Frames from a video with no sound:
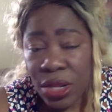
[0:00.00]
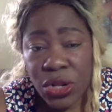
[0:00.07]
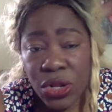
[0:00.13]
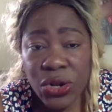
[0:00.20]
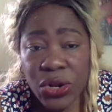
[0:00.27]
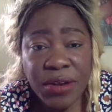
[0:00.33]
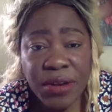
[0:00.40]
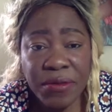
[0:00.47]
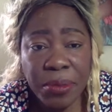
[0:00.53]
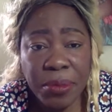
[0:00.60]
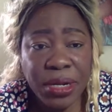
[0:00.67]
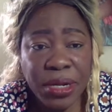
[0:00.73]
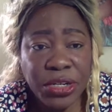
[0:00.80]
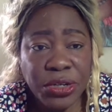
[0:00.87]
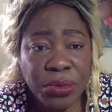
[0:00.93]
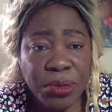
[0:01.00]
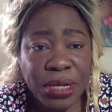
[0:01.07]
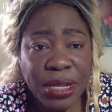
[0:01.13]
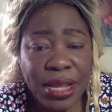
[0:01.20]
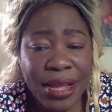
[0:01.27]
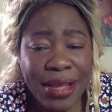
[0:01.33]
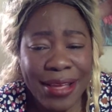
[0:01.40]
Not everybody should be
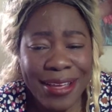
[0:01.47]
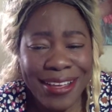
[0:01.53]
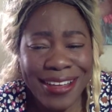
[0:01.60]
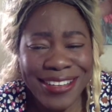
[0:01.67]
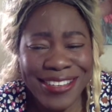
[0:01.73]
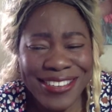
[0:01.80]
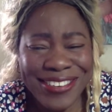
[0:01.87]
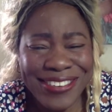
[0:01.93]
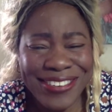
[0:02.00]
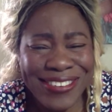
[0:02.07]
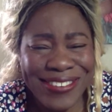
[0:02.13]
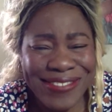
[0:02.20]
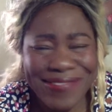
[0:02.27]
laying hands on you.